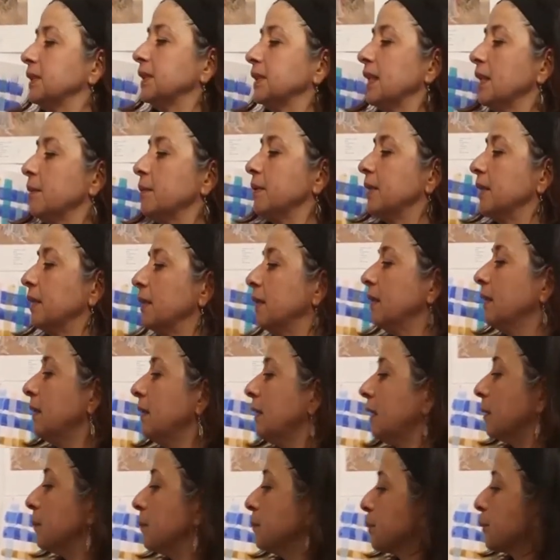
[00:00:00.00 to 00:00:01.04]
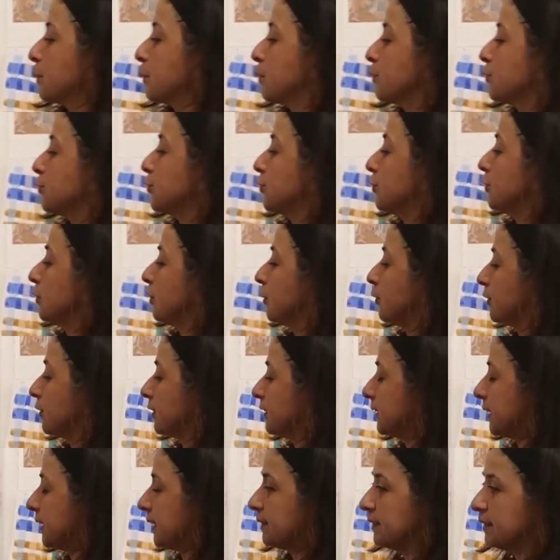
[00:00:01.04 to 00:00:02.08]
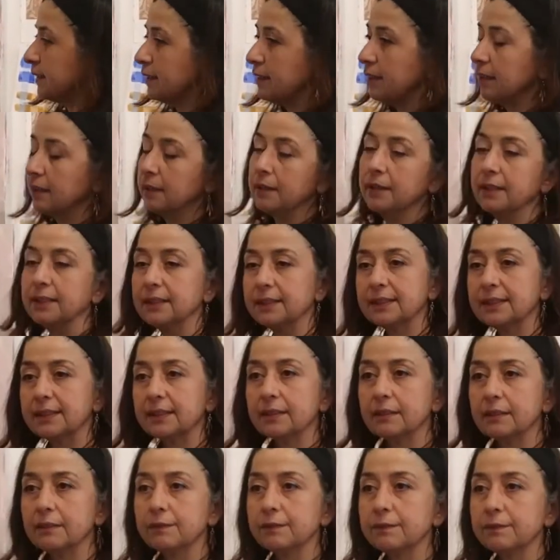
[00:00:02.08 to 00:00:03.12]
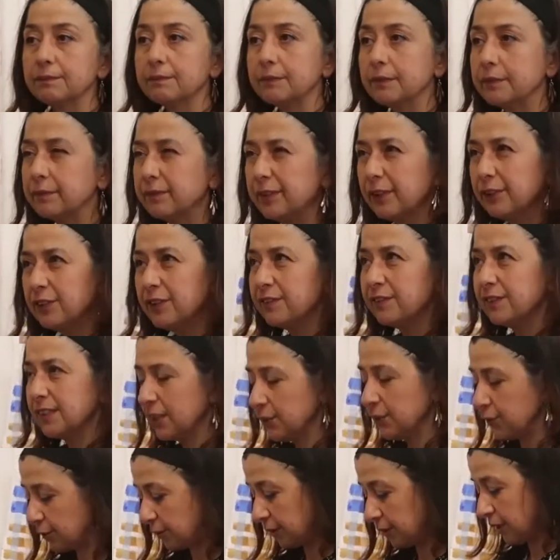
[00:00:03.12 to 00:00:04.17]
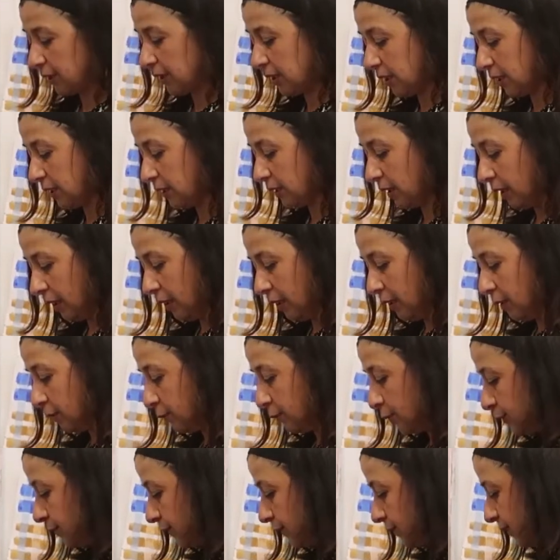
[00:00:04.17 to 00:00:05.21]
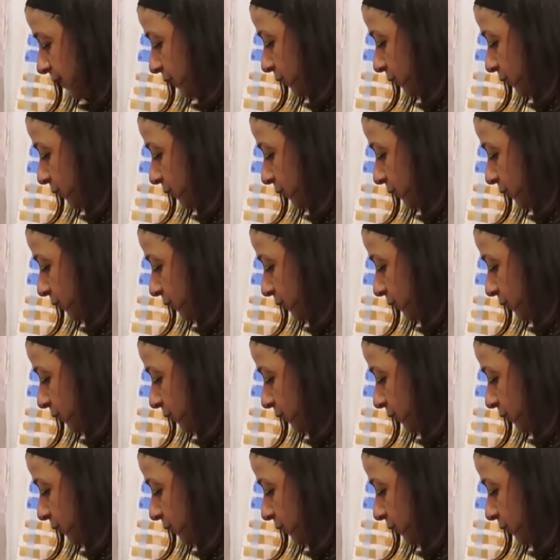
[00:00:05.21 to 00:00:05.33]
his name here. Ambrosio Lorenzetti, he's a 13th century, 14th